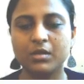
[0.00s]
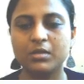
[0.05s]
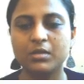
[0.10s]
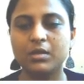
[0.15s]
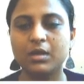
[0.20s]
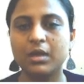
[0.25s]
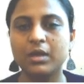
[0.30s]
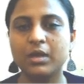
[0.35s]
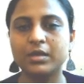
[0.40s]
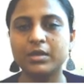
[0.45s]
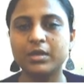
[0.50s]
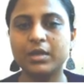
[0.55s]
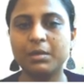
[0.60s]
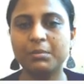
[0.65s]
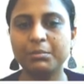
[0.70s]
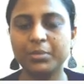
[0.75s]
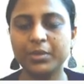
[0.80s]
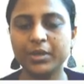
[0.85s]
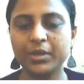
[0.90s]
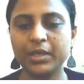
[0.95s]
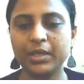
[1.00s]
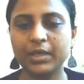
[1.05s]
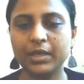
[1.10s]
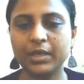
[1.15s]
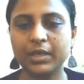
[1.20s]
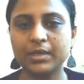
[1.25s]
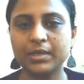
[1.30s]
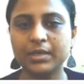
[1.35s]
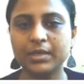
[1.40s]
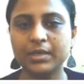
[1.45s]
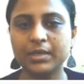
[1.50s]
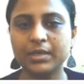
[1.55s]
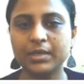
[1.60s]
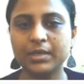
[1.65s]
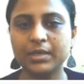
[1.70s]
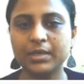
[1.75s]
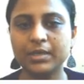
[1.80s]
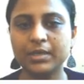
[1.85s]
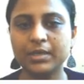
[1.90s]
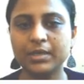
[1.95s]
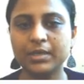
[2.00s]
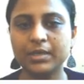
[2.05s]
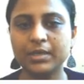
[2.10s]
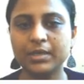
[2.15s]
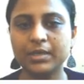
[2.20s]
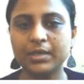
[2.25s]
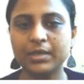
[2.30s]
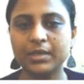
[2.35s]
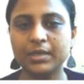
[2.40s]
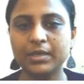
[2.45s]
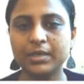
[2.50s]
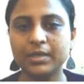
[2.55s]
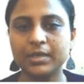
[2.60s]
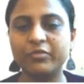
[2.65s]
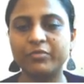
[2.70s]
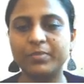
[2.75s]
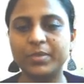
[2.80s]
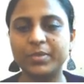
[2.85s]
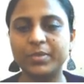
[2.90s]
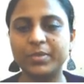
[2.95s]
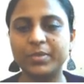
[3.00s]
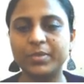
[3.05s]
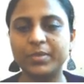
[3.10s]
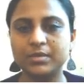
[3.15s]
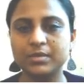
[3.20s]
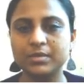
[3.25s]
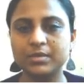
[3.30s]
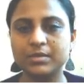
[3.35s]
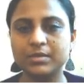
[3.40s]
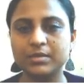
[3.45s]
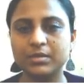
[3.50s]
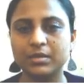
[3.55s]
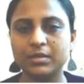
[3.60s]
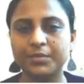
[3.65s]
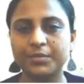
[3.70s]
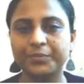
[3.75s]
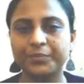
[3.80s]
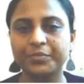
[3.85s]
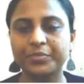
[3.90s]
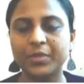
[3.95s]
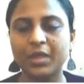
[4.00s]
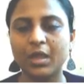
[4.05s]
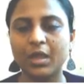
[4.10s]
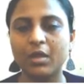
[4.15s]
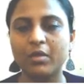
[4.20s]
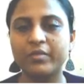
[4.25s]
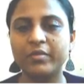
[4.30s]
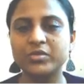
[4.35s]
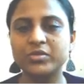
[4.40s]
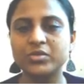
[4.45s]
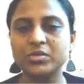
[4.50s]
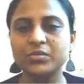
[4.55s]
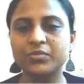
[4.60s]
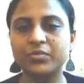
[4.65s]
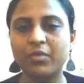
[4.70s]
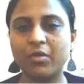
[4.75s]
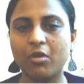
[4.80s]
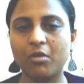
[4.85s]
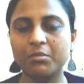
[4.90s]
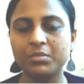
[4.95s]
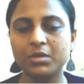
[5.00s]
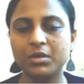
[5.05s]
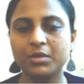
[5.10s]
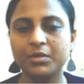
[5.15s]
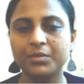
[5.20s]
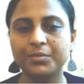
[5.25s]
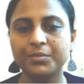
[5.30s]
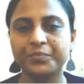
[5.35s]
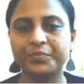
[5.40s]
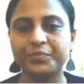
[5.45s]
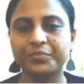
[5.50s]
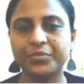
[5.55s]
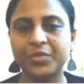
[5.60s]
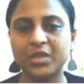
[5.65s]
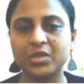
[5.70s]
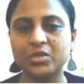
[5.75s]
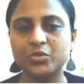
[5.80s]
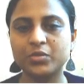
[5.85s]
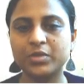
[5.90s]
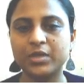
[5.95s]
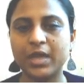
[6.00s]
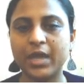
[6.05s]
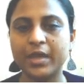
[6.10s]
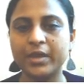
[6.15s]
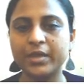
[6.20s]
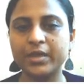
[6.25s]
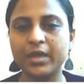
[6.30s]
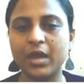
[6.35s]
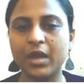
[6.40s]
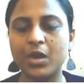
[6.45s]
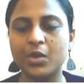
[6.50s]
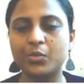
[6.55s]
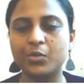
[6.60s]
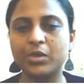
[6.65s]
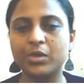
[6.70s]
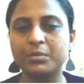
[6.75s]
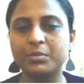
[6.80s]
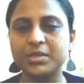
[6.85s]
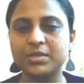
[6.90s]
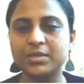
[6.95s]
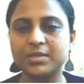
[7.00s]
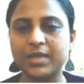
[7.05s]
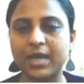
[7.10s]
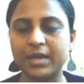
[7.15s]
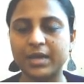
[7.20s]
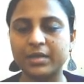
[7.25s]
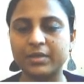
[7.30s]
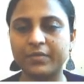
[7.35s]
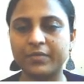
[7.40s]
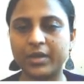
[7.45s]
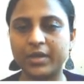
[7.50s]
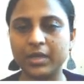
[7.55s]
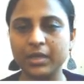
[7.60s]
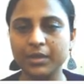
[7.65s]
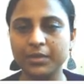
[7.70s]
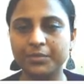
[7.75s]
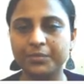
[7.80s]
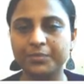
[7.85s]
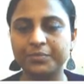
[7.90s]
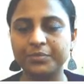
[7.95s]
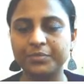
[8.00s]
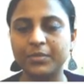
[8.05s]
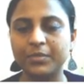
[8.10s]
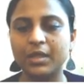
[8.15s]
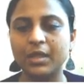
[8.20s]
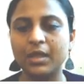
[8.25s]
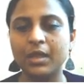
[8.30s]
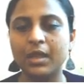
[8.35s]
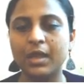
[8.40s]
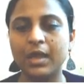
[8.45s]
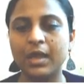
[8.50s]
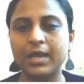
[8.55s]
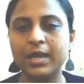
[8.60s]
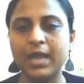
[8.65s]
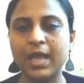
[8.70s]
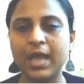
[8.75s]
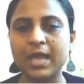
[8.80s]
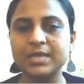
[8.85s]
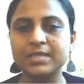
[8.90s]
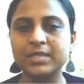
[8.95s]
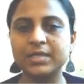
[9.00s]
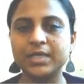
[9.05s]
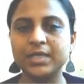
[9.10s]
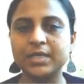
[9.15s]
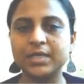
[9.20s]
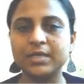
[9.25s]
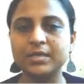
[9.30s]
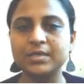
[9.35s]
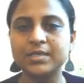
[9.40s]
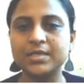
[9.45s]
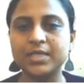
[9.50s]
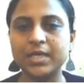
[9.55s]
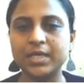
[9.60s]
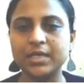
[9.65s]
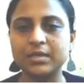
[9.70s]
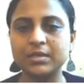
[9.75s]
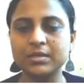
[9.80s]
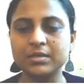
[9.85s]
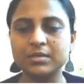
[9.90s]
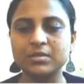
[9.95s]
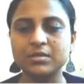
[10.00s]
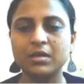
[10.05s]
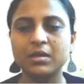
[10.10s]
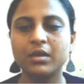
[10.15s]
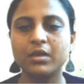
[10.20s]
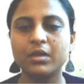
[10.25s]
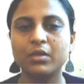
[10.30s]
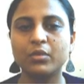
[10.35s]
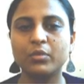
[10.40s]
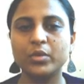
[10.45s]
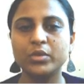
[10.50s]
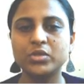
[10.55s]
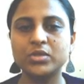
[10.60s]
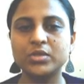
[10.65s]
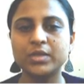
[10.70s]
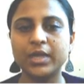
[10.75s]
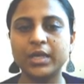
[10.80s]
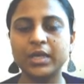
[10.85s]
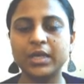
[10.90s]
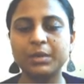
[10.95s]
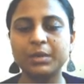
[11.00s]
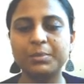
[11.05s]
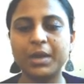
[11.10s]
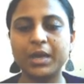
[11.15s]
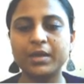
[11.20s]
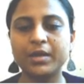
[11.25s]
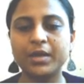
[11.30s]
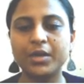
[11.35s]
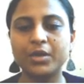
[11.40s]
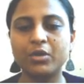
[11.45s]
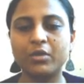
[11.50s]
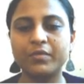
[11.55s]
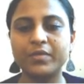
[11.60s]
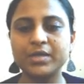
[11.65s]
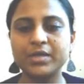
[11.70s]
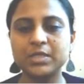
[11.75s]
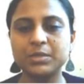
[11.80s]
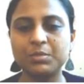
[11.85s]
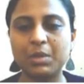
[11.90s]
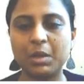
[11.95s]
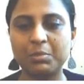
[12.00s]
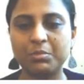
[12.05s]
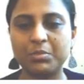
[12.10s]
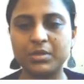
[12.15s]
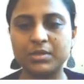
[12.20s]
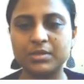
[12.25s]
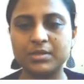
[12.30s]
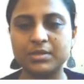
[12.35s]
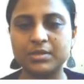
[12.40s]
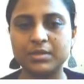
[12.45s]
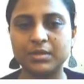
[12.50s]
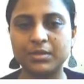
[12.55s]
A company is an association of persons which is formed to carry out a business activity and has a legal status which is independent of its members.